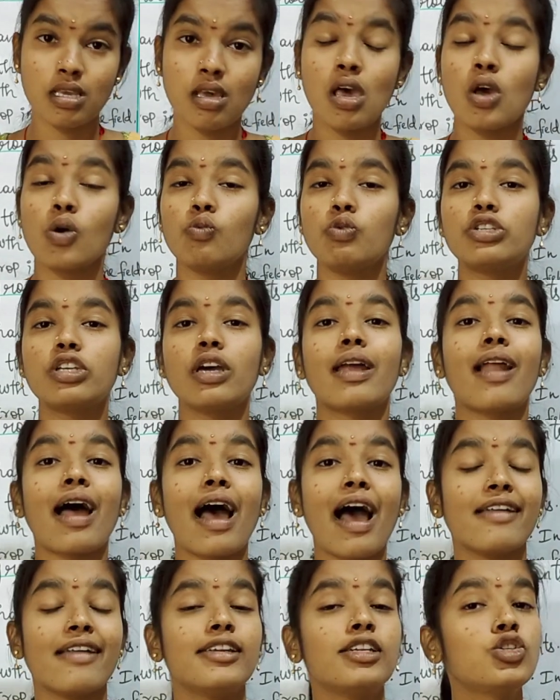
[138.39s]
which are
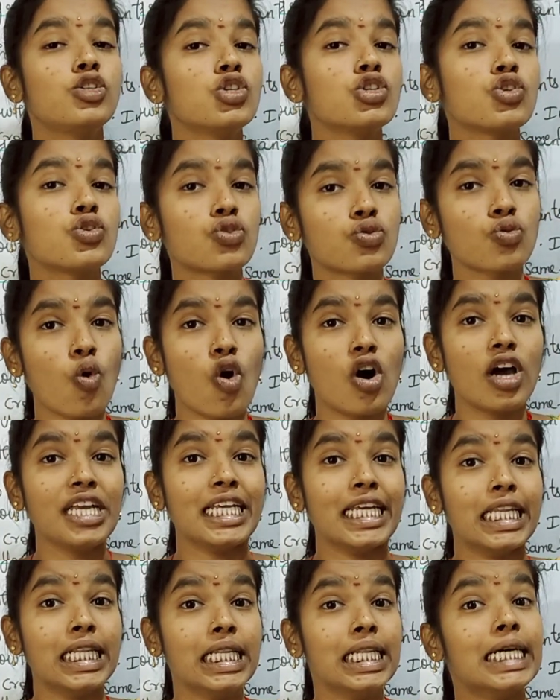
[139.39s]
added to the soil
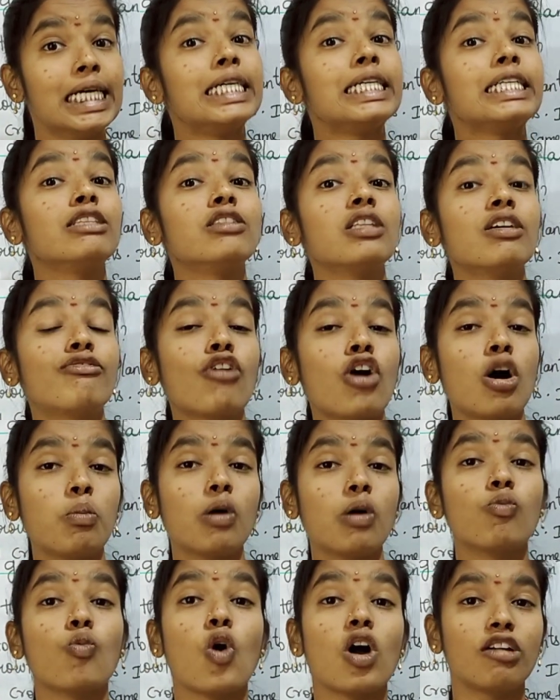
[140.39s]
in the form of
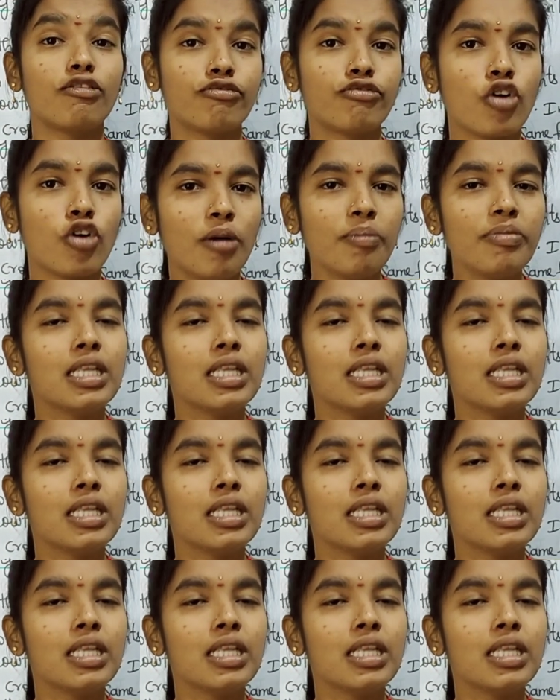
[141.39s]
what form?